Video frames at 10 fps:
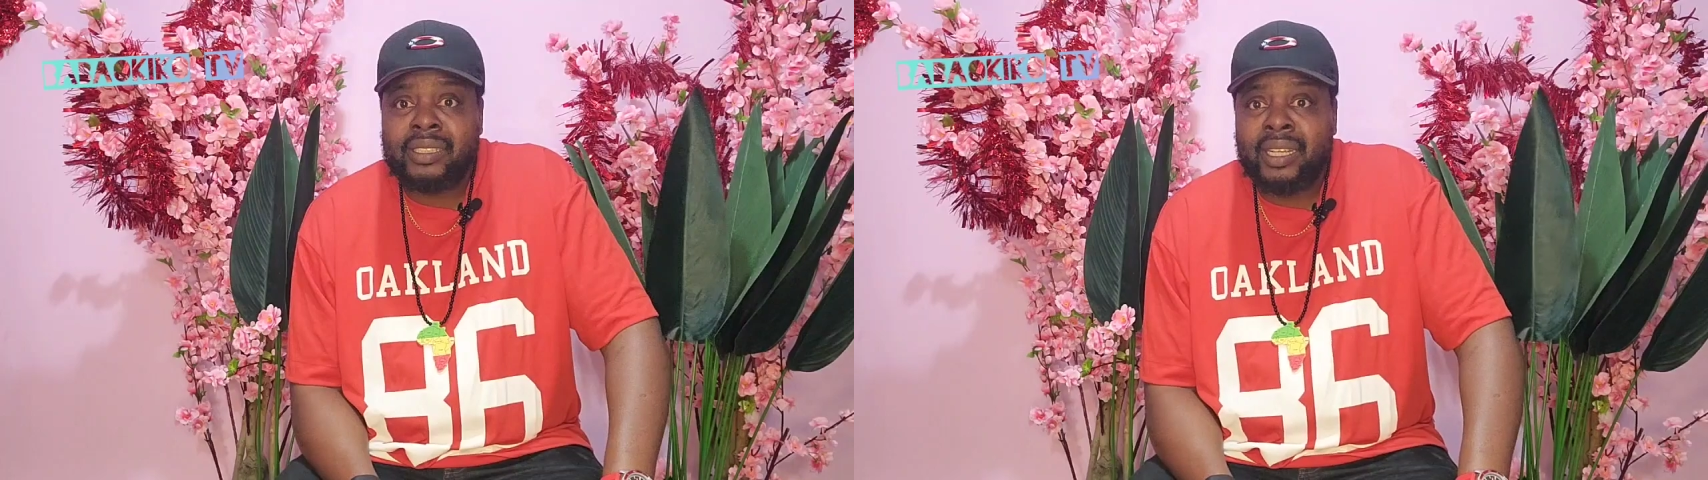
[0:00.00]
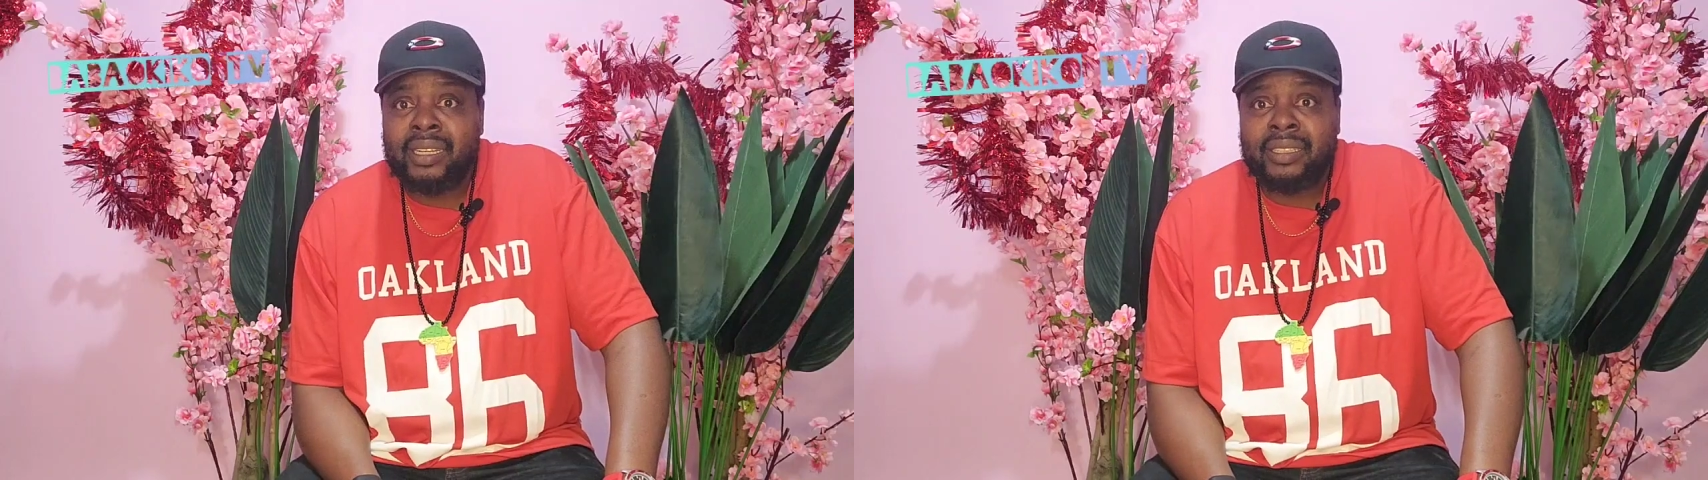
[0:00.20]

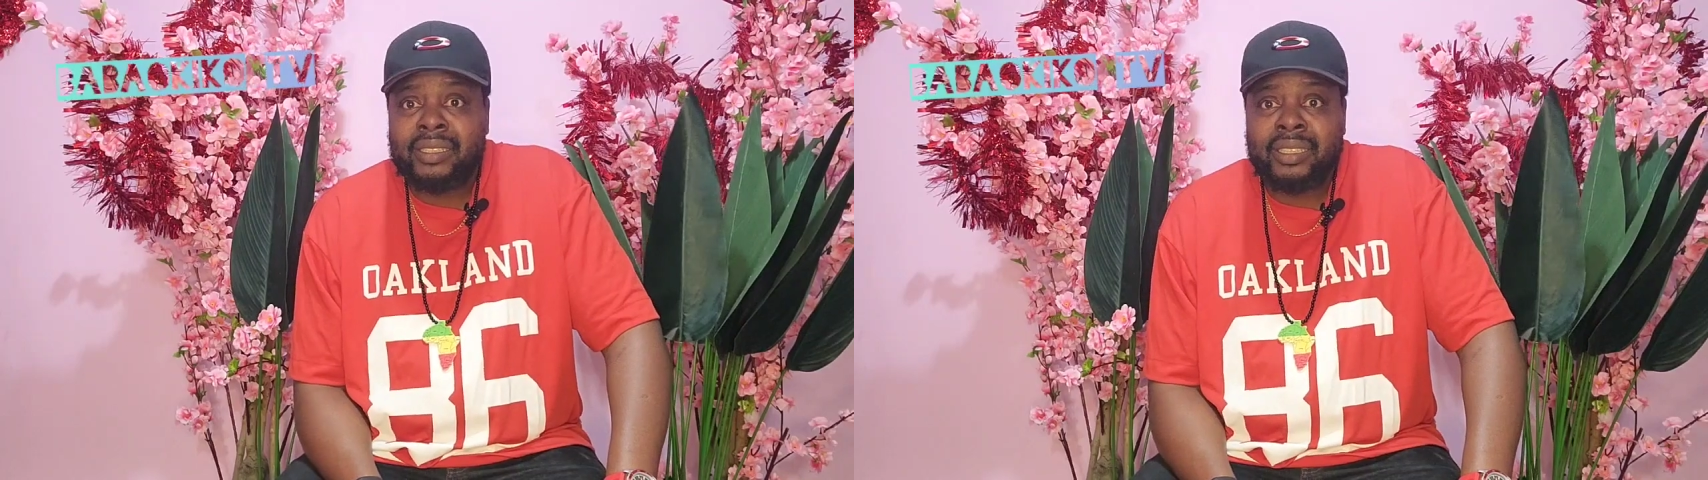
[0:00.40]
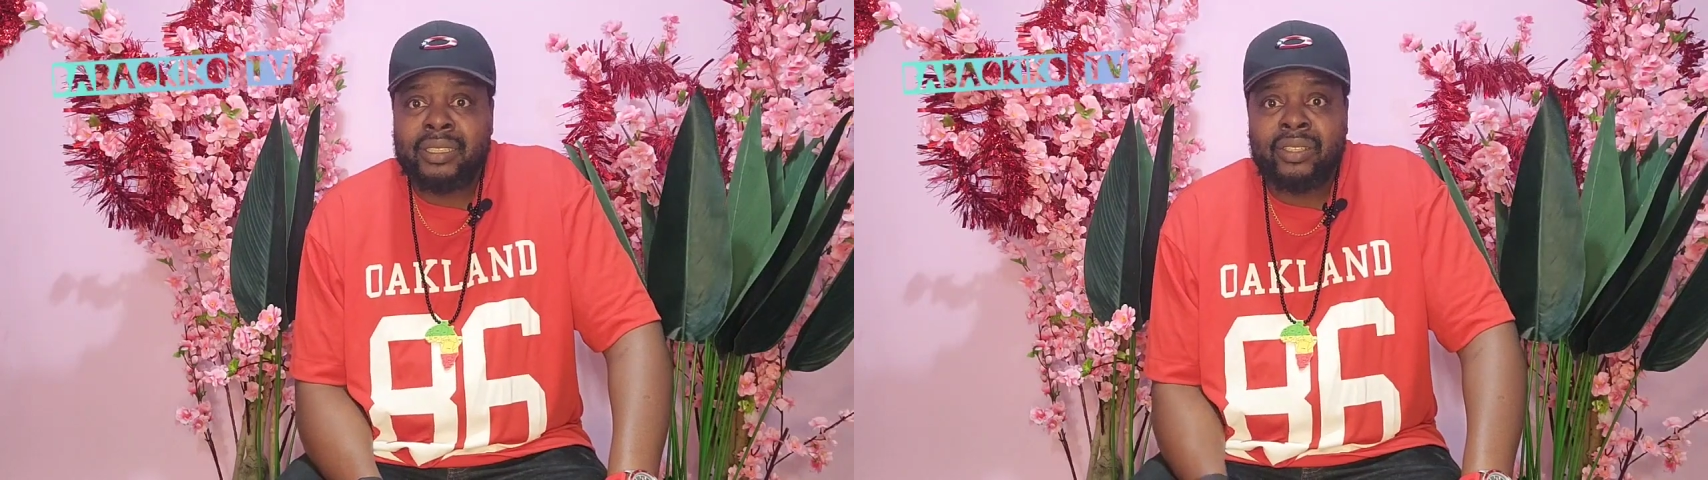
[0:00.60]
and
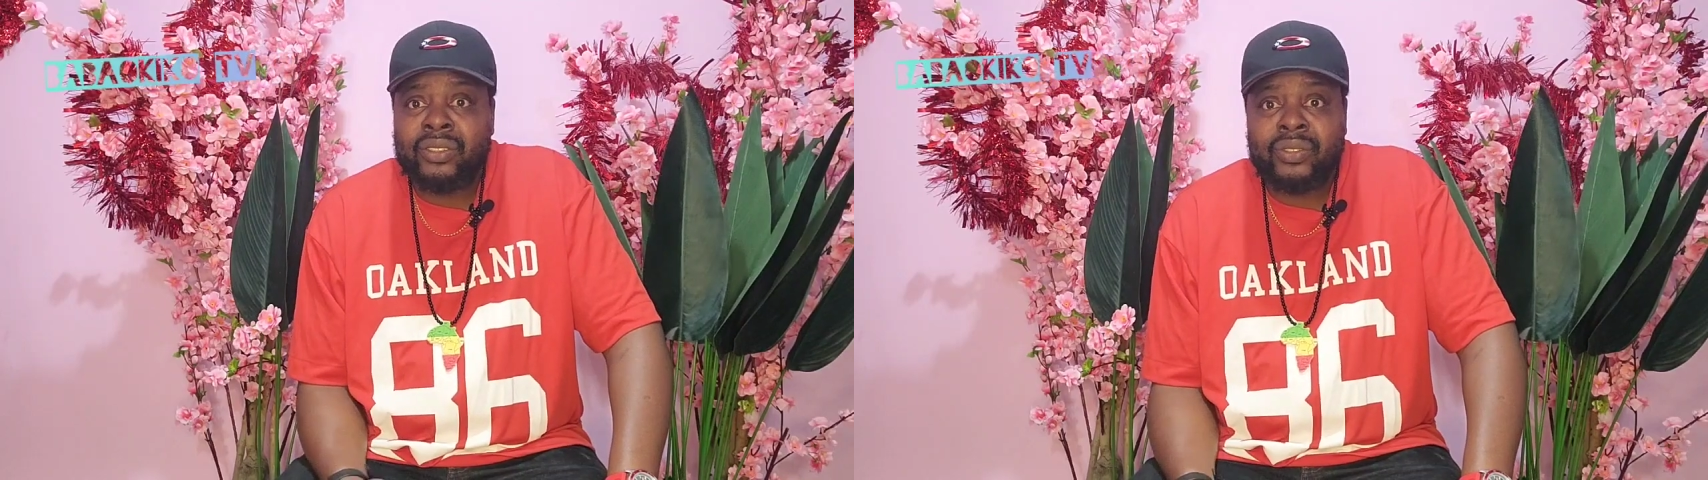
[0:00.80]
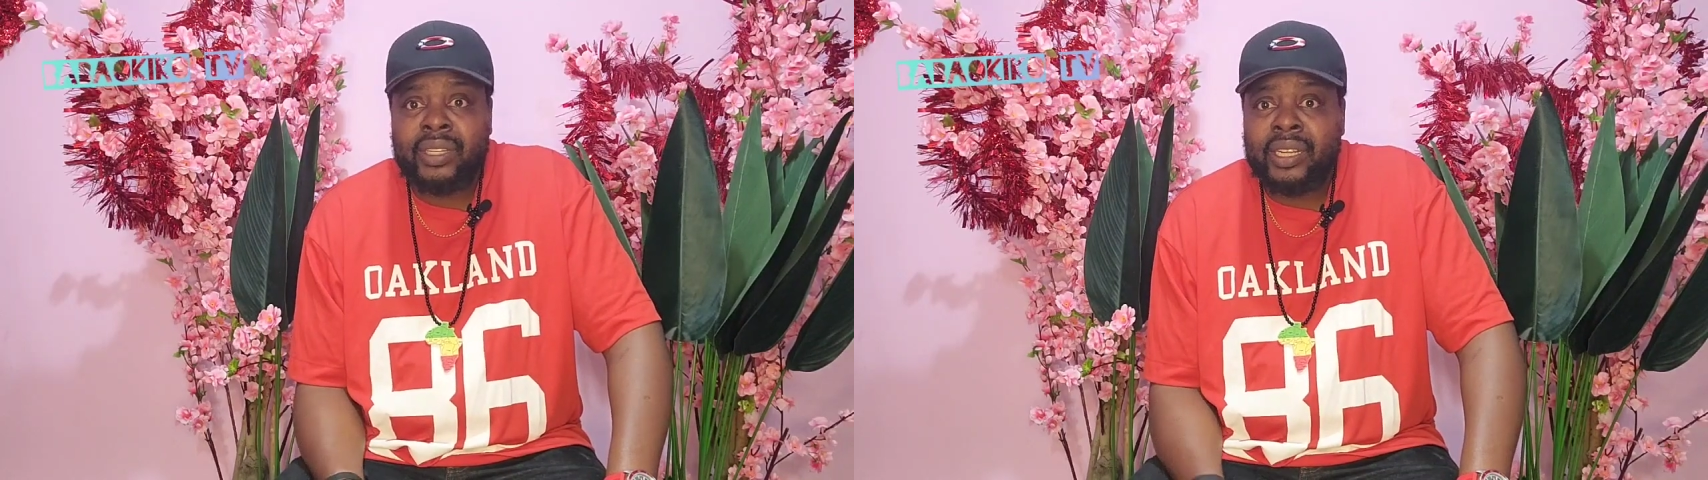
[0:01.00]
it
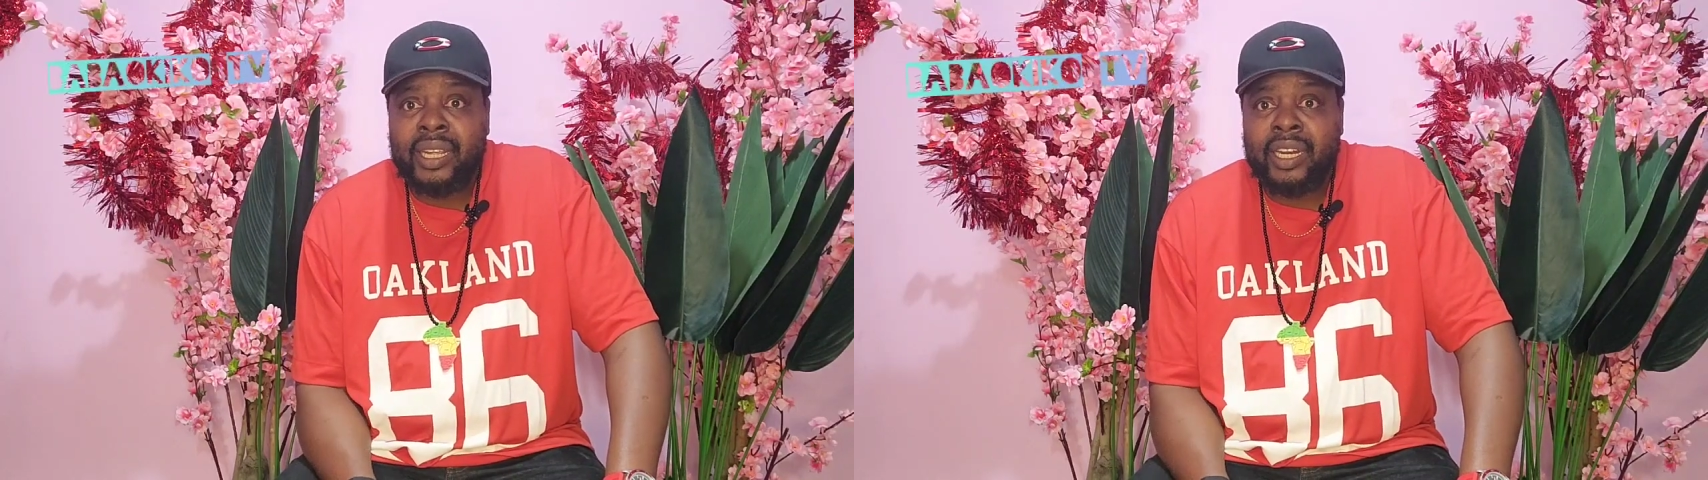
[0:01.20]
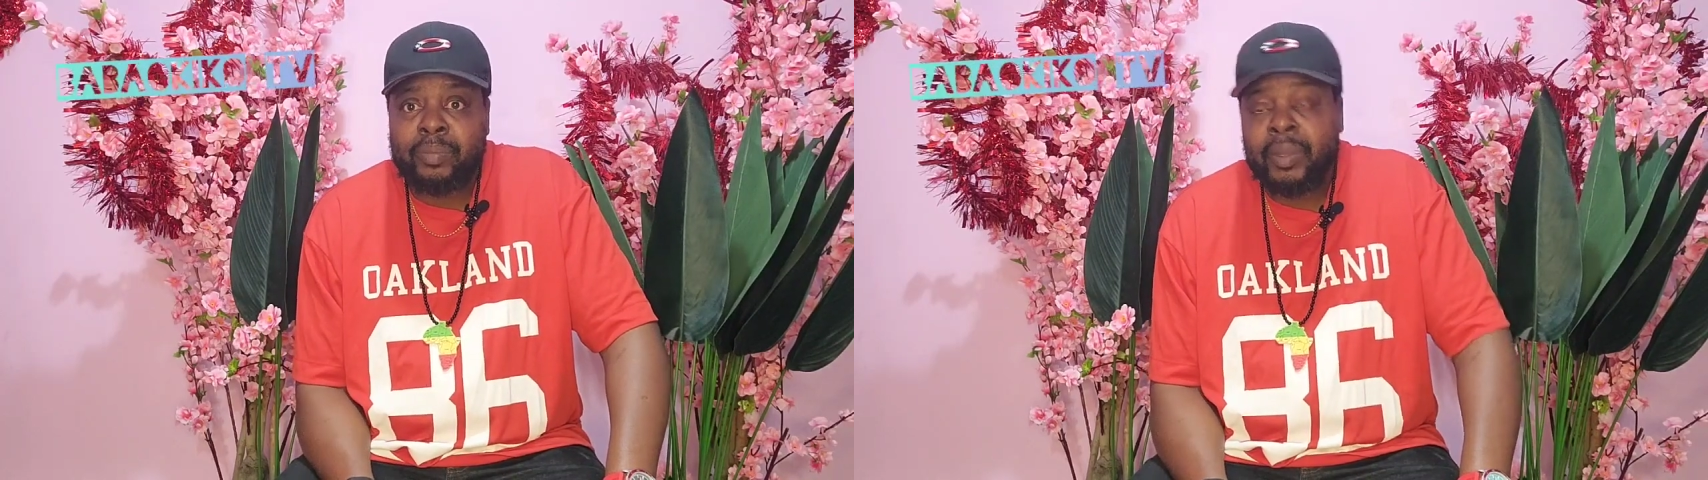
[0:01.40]
doesn't really
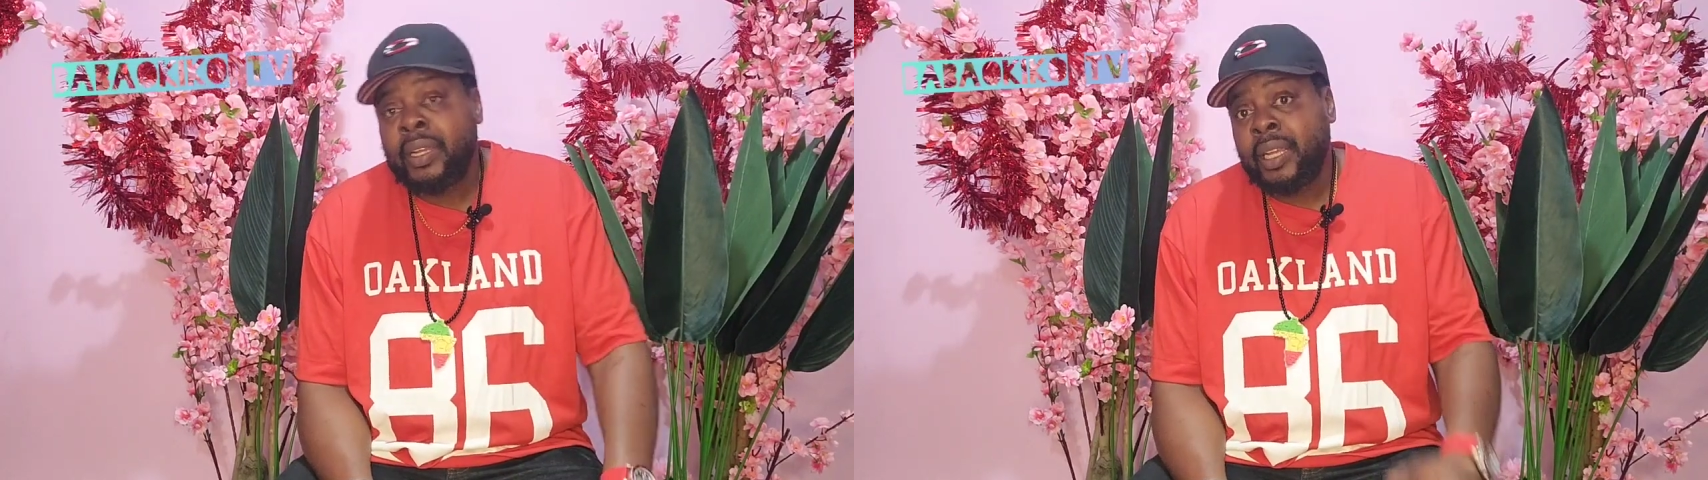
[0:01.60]
help.